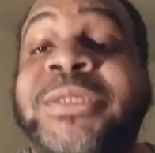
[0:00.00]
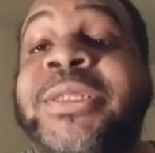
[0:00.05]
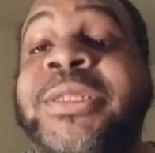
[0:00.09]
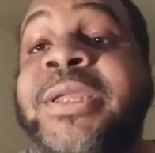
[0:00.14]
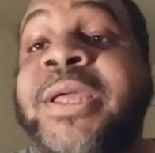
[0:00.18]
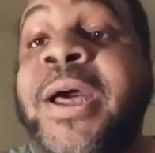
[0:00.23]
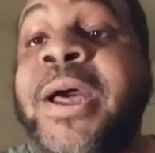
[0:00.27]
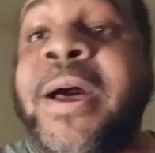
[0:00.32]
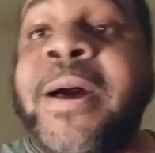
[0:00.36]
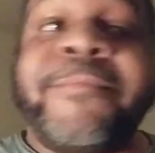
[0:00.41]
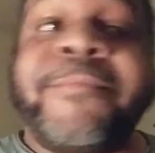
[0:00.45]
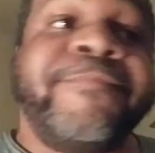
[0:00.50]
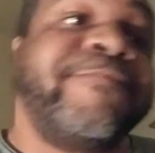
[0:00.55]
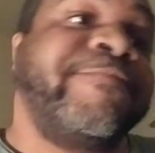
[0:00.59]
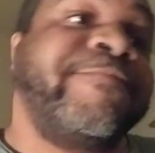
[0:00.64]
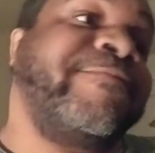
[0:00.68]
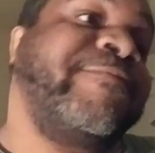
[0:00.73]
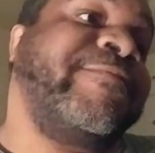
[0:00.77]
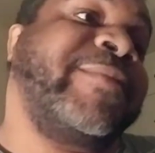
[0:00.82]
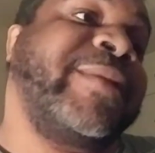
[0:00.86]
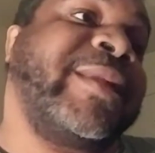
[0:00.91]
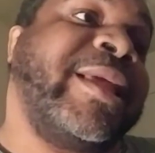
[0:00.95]
to come.
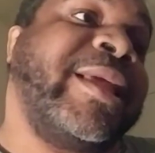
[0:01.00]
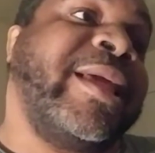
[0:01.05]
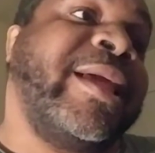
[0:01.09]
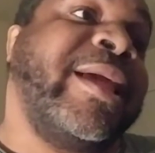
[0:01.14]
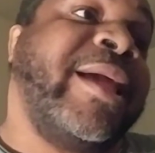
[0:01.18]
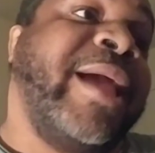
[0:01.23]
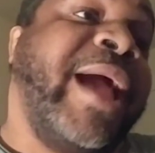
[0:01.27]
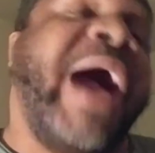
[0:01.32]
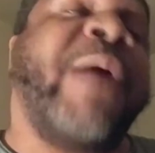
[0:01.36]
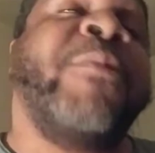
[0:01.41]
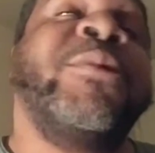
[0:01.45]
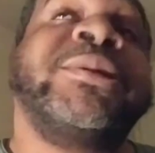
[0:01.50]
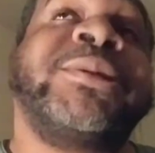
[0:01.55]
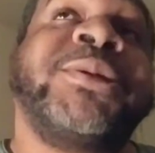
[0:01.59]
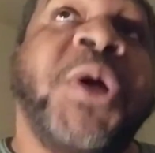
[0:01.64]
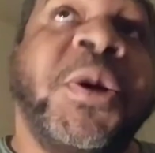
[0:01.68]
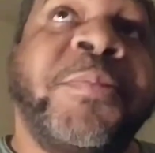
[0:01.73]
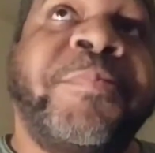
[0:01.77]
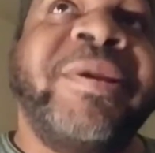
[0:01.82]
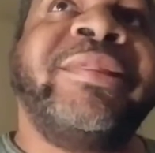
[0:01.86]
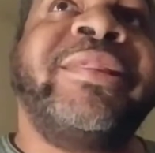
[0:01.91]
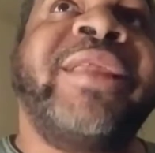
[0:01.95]
I was
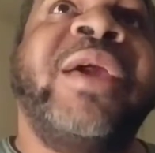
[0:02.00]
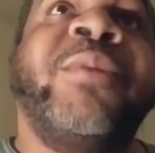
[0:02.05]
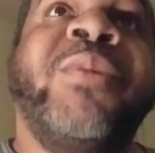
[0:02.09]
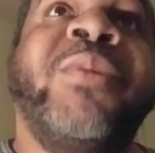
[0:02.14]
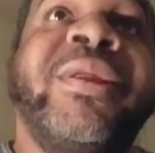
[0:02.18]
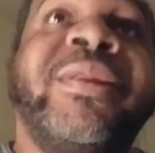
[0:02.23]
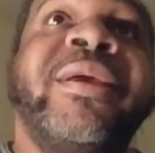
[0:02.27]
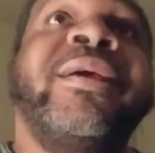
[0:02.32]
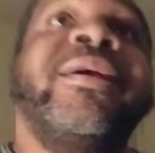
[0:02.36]
hoping they would